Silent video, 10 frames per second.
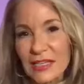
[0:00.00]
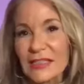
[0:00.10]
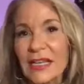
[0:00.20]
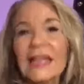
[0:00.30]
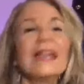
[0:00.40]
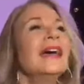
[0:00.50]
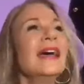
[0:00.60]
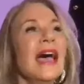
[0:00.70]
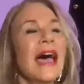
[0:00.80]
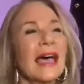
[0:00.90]
LA,
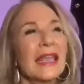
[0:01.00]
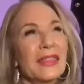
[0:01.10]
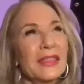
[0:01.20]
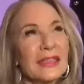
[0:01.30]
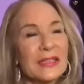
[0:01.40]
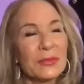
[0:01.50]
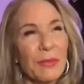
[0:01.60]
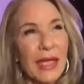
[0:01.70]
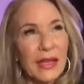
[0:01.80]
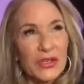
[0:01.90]
and I think his
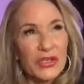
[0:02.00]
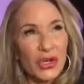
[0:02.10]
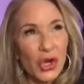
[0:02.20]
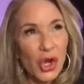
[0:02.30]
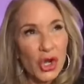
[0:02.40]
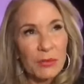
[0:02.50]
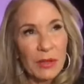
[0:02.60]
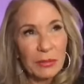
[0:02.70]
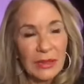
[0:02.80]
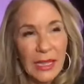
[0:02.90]
manager heard
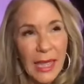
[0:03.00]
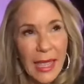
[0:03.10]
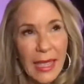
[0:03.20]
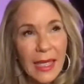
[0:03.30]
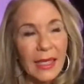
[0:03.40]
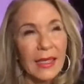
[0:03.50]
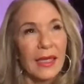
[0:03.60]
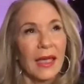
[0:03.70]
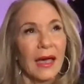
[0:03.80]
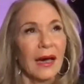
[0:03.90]
me play.
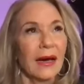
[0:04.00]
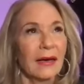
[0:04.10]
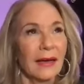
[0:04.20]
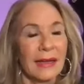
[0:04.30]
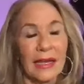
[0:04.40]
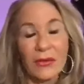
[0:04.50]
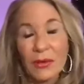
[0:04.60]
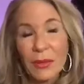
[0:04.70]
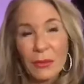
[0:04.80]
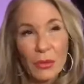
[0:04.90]
I can't
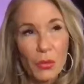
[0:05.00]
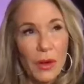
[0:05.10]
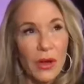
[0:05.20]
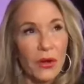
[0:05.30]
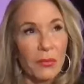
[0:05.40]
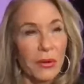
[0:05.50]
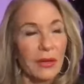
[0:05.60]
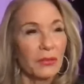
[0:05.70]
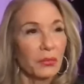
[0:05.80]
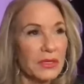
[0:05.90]
remember where,
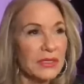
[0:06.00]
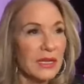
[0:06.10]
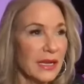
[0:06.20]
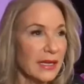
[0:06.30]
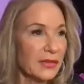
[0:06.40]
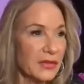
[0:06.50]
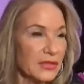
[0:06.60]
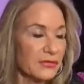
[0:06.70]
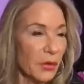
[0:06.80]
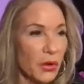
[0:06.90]
but one day I get
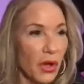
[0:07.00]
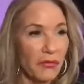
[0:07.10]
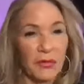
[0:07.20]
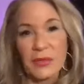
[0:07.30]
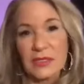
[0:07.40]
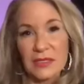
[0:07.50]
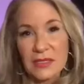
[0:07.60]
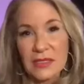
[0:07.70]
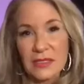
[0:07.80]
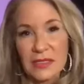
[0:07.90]
this phone call from his
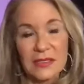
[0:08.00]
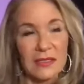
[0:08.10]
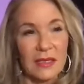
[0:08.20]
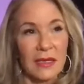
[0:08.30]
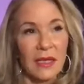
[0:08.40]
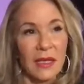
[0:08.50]
assistant and said,